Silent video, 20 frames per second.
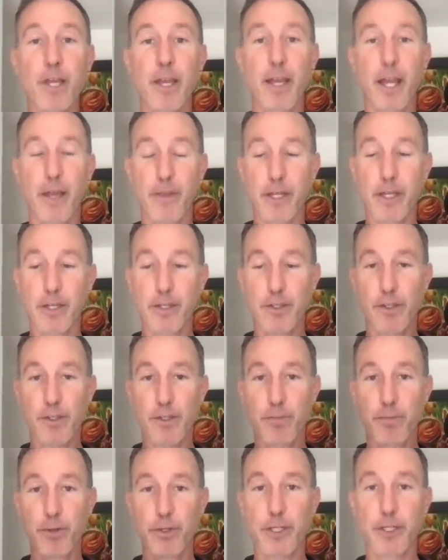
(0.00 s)
and then
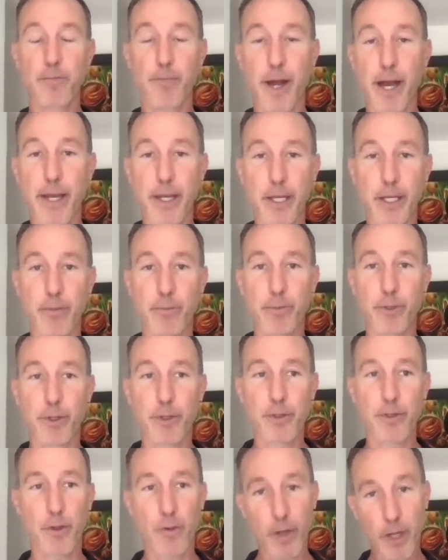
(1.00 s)
just put in my
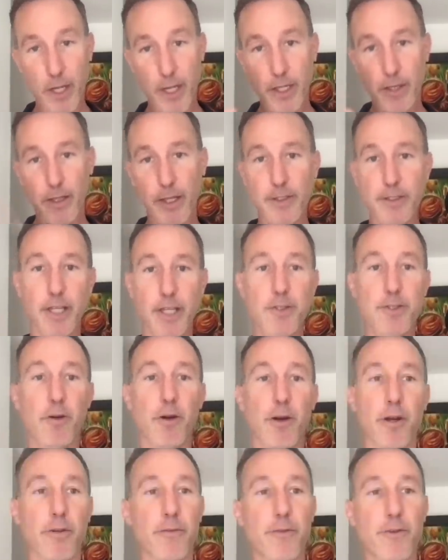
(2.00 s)
input. So let's get
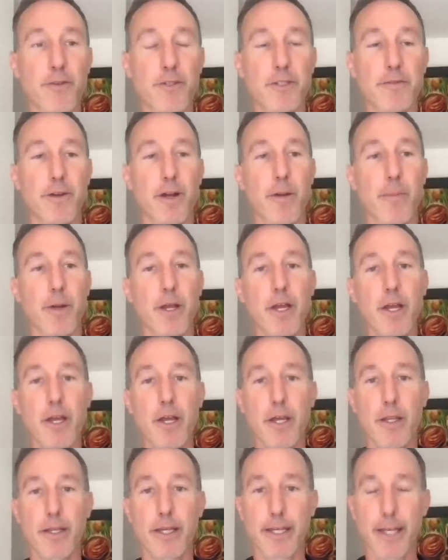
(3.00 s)
started. First of all,
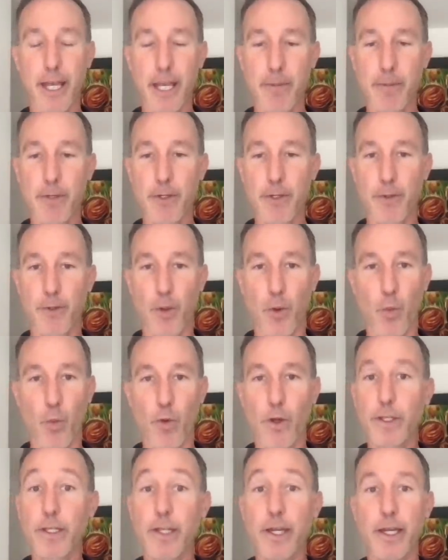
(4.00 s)
the game intro.
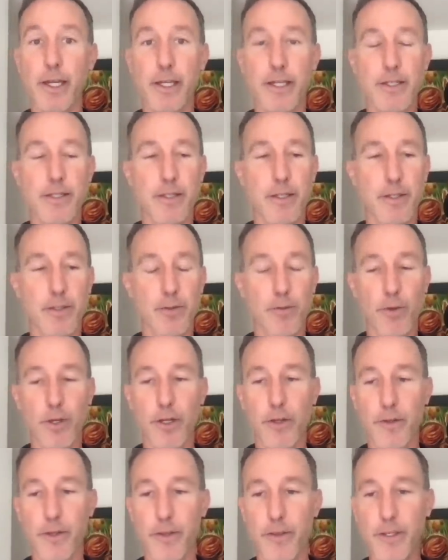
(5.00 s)
What the heck is this?
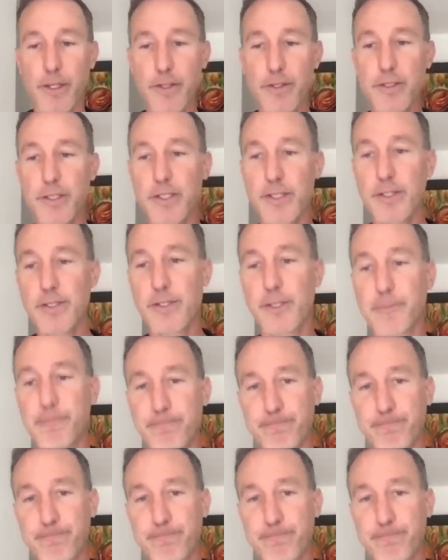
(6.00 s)
Well, this is,